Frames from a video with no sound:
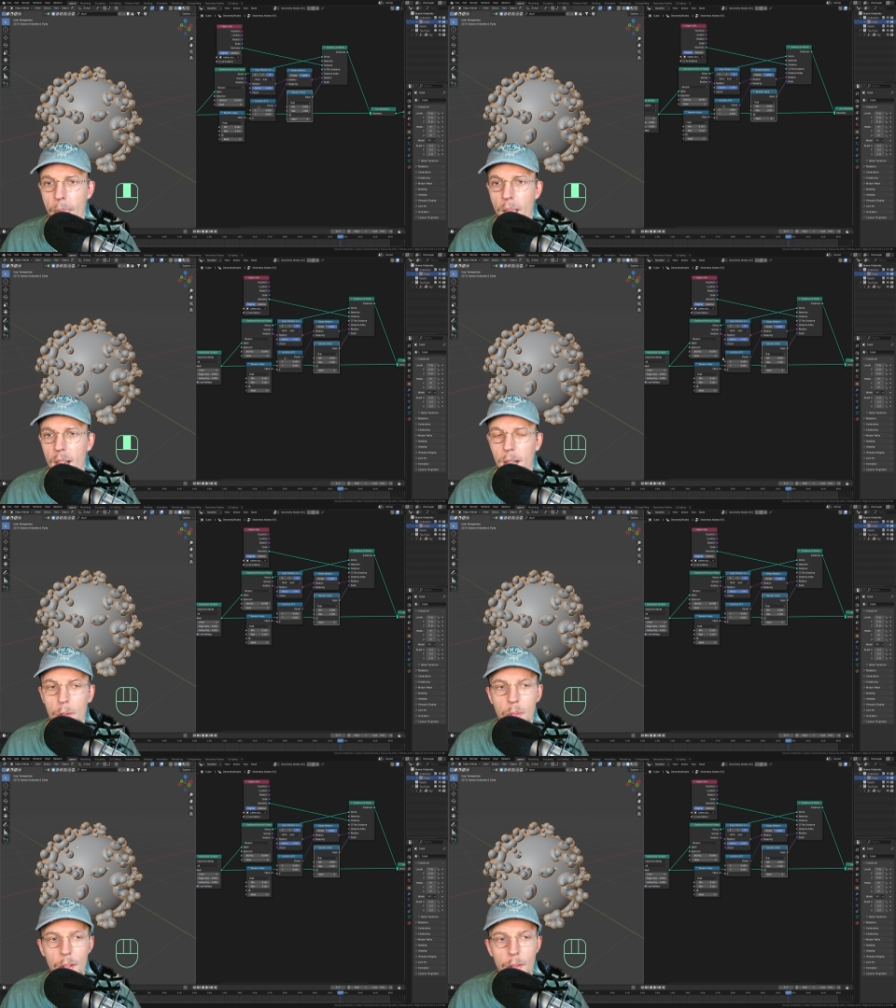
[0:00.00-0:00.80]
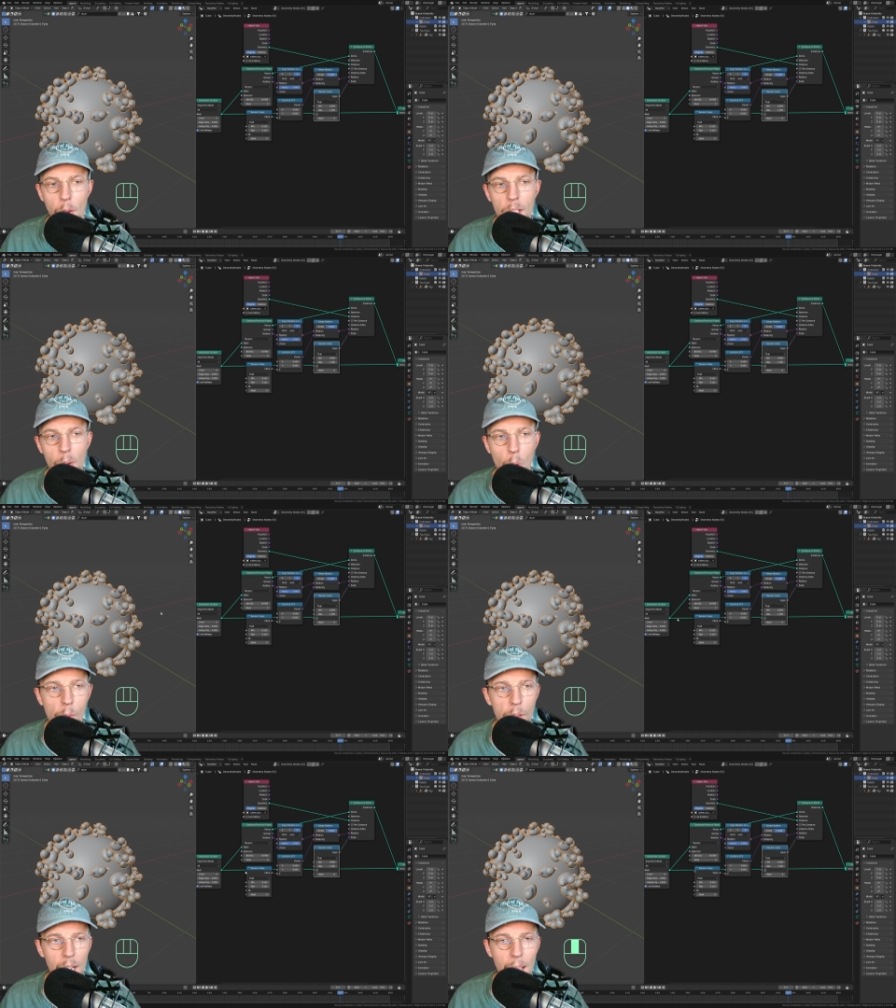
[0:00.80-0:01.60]
Now to avoid
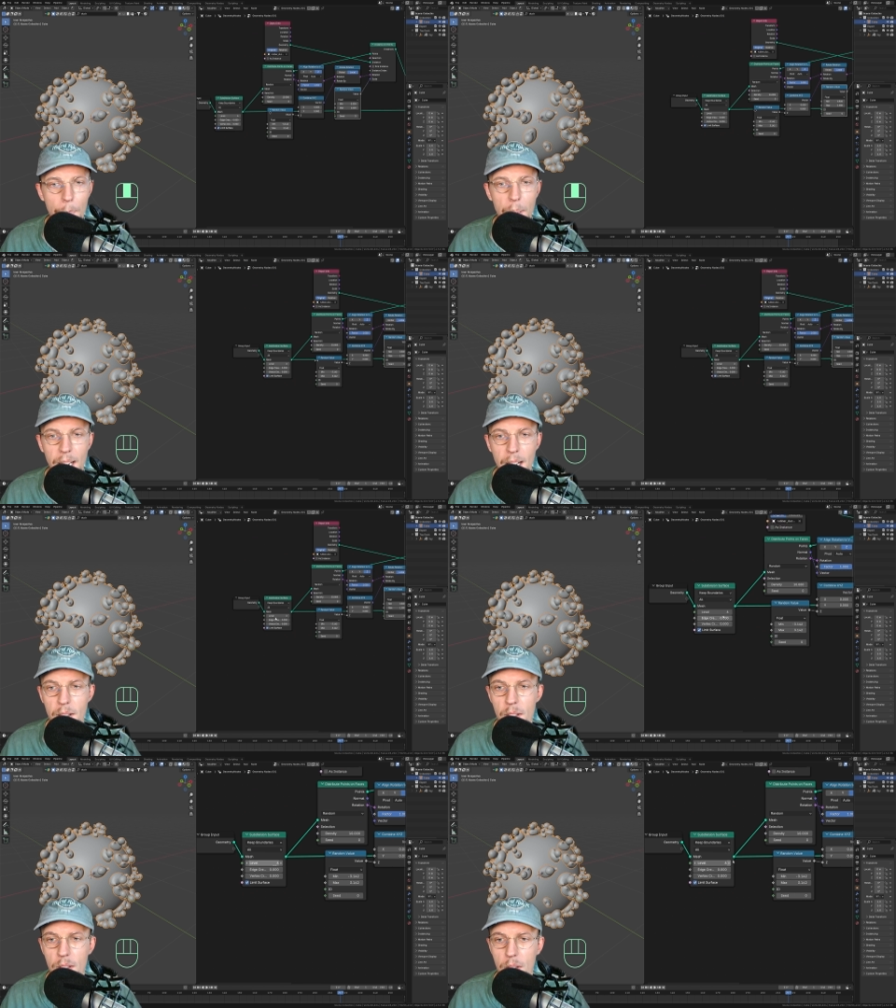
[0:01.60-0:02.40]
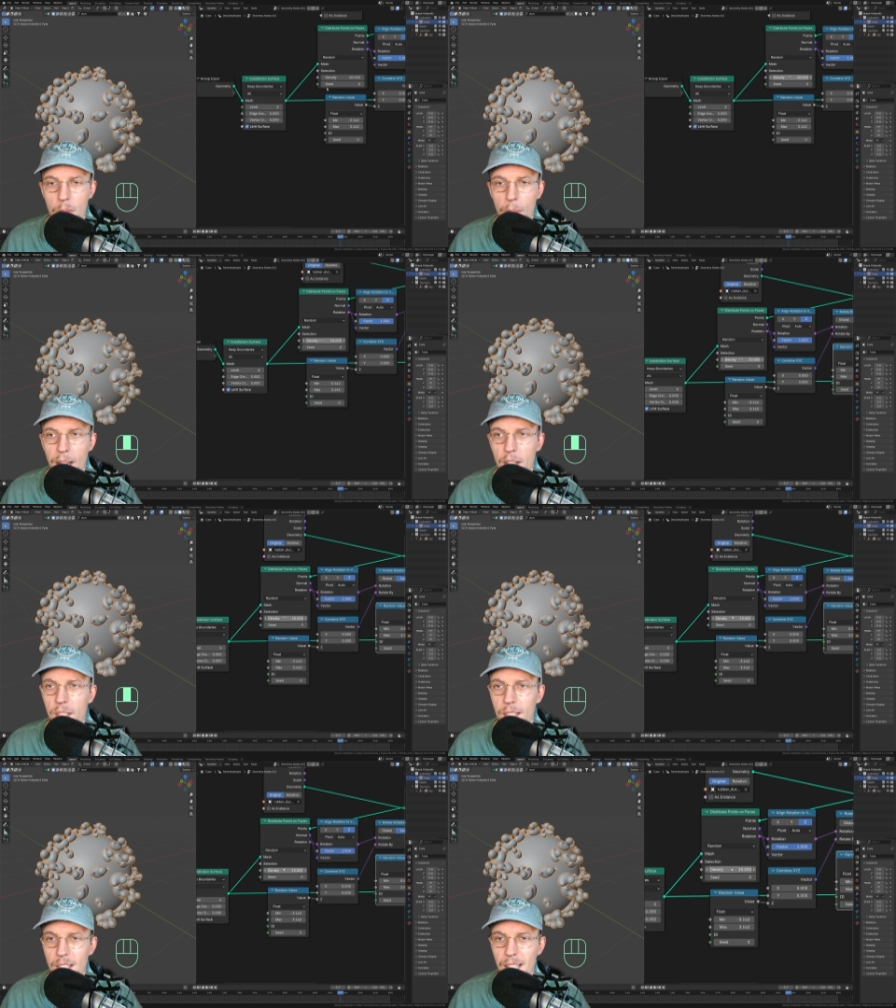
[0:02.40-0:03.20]
overlapping instances, we can actually
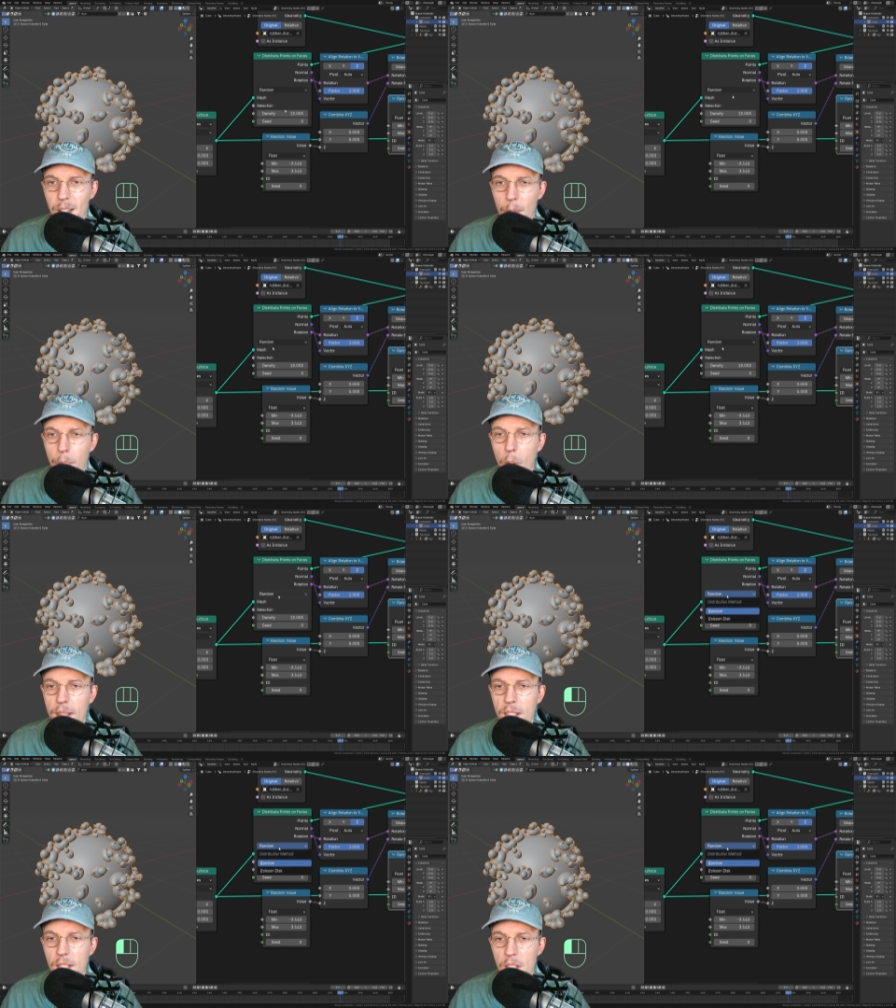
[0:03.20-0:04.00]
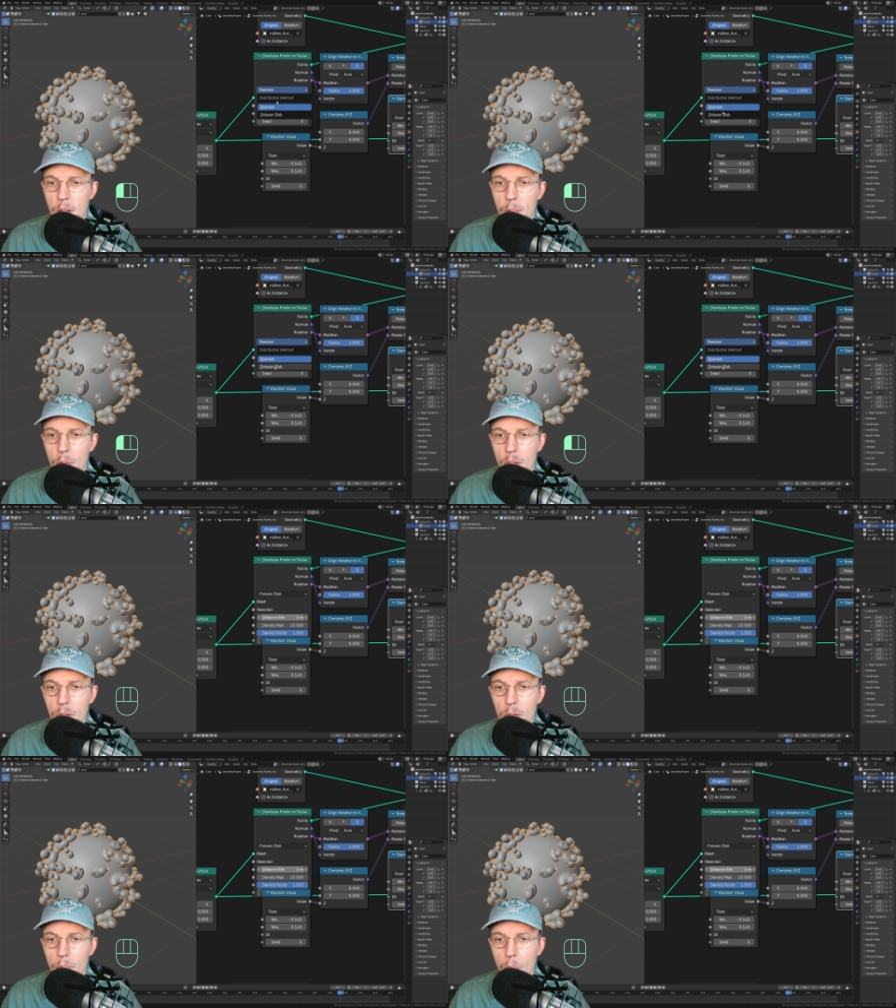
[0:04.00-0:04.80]
set our point distribution
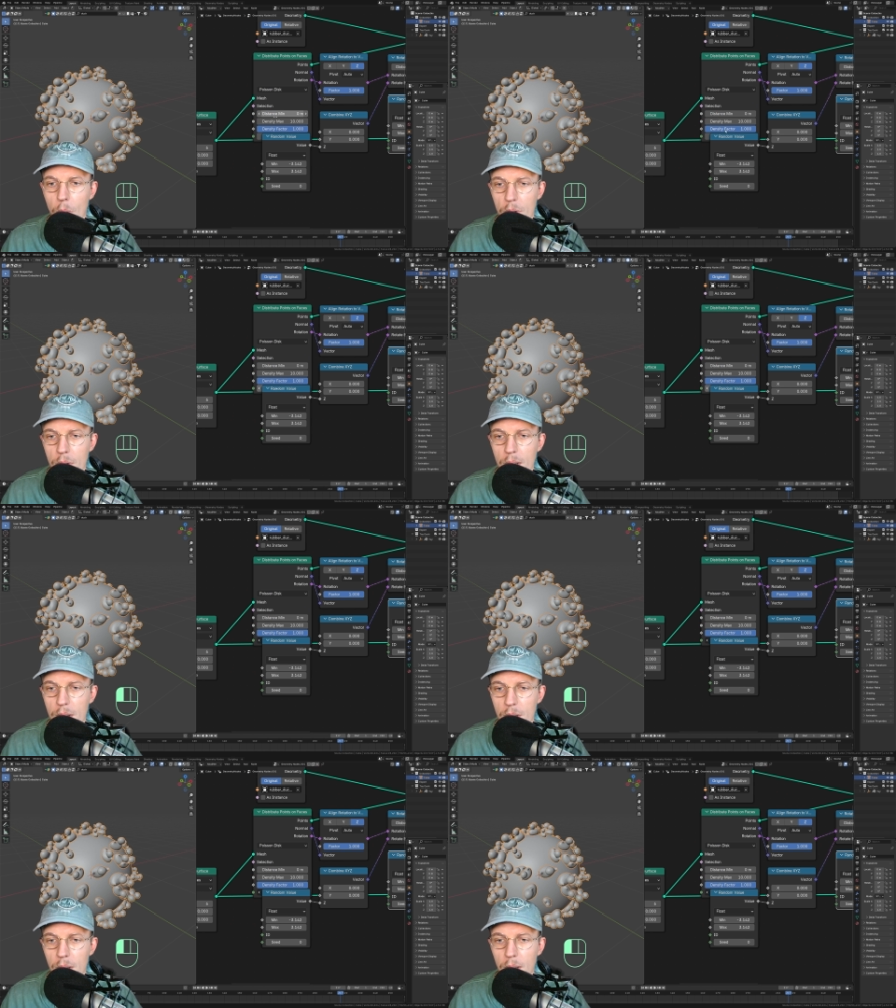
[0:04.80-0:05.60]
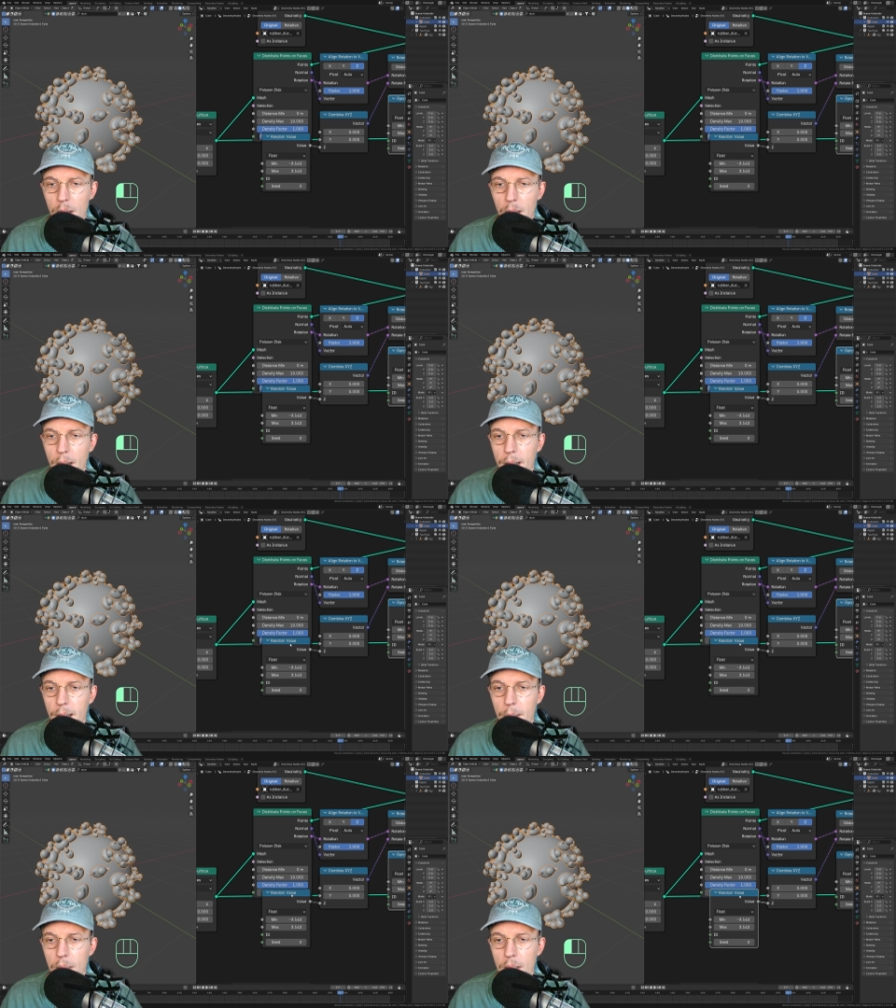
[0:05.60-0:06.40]
to Poisson disk. And that
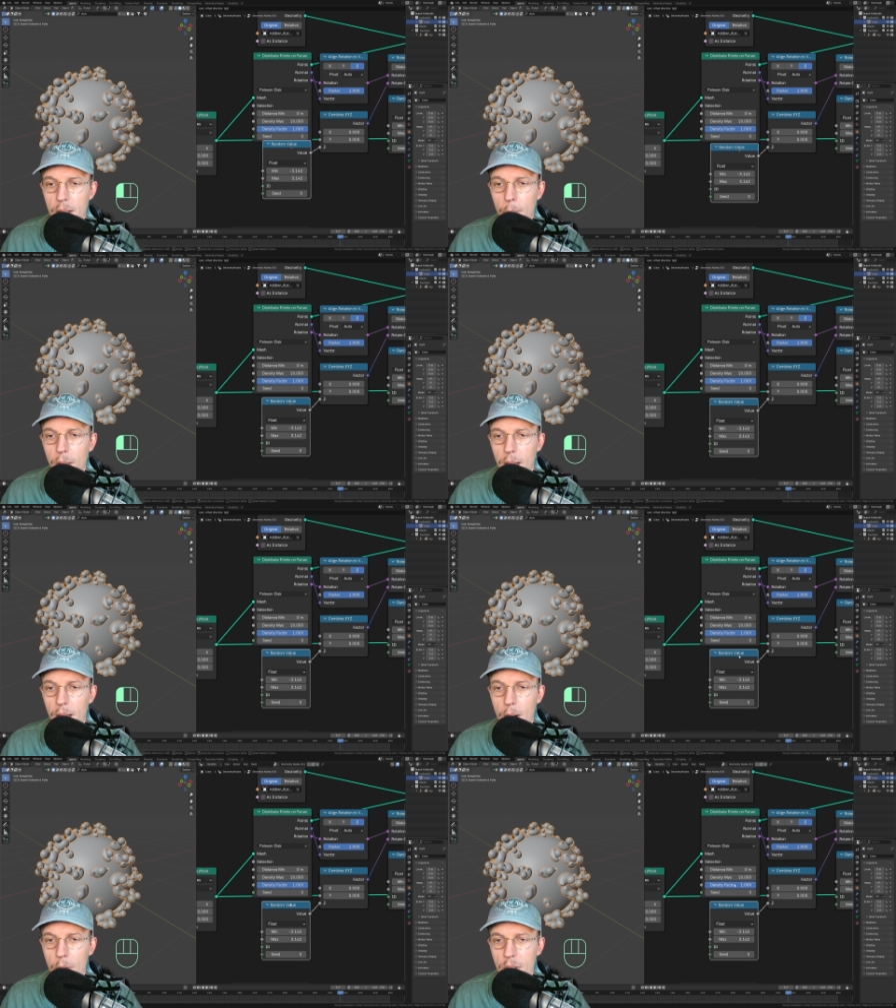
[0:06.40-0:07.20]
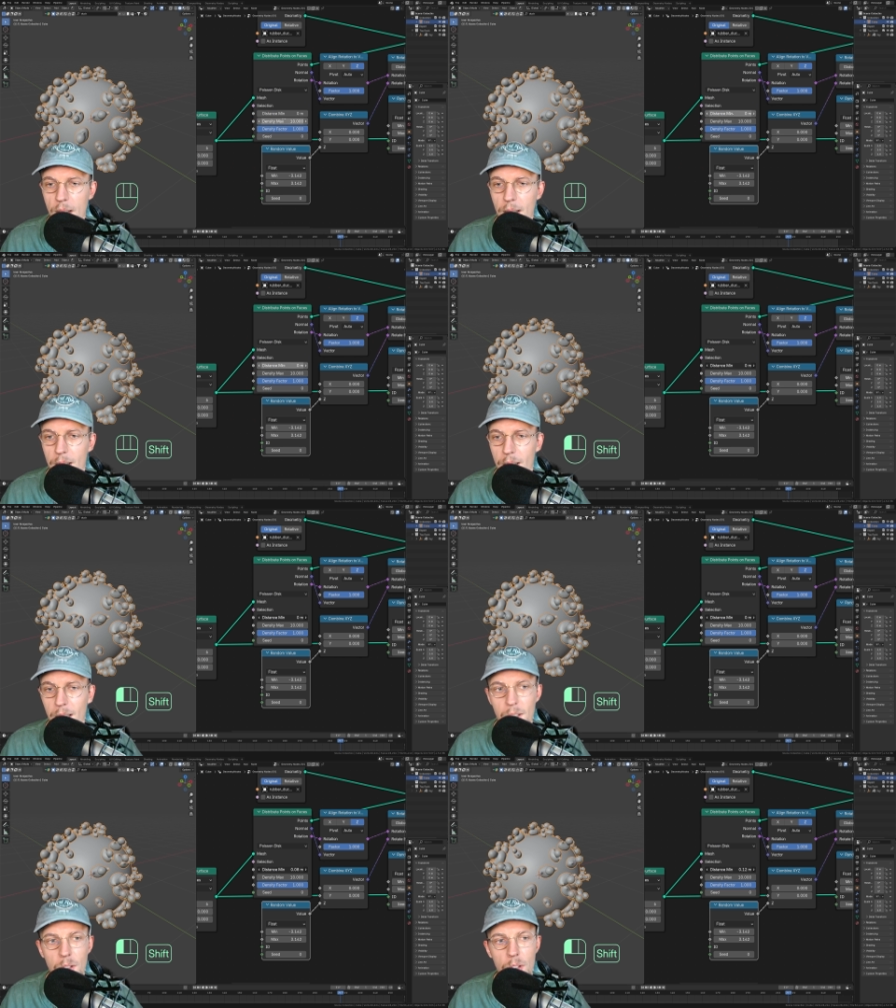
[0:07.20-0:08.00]
means that we can now set a
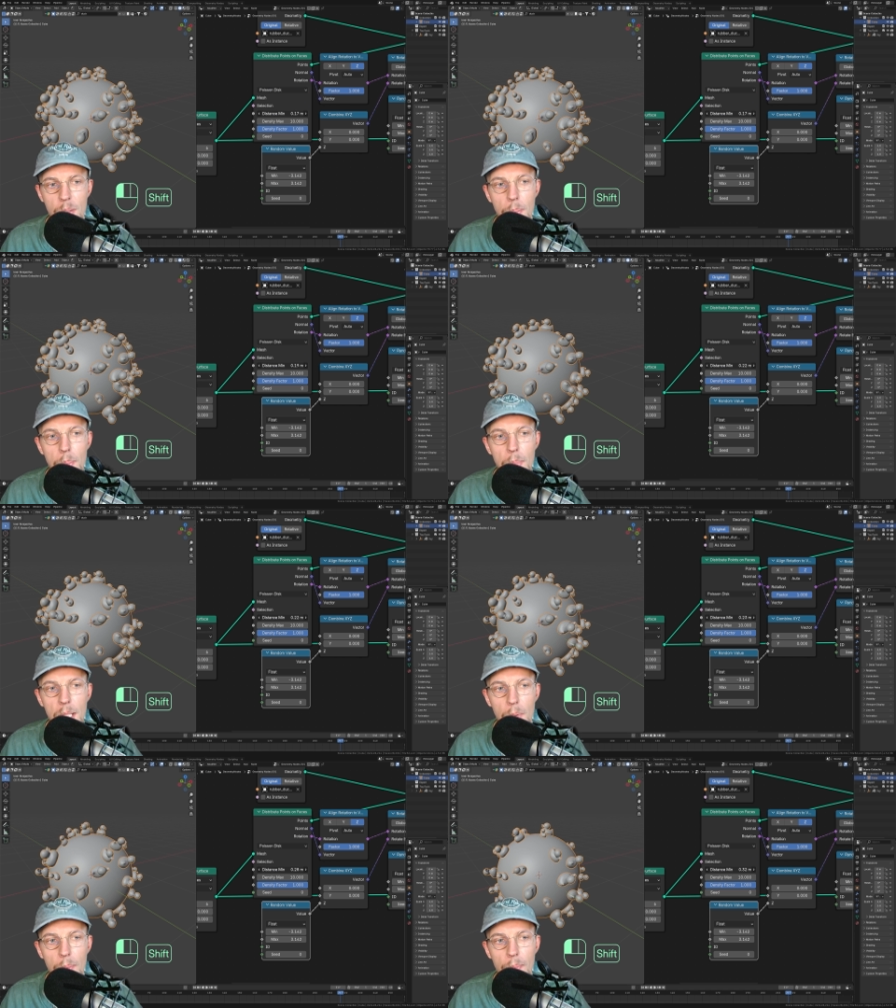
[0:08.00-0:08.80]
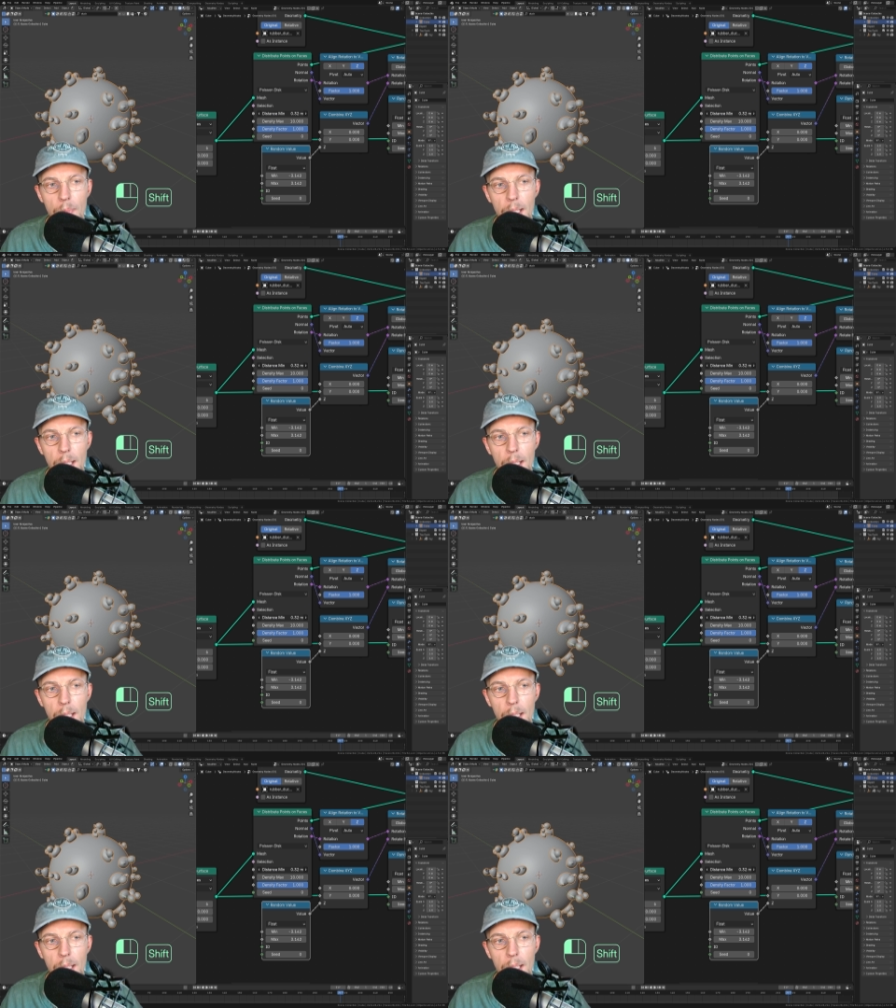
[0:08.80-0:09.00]
distance minimum, and that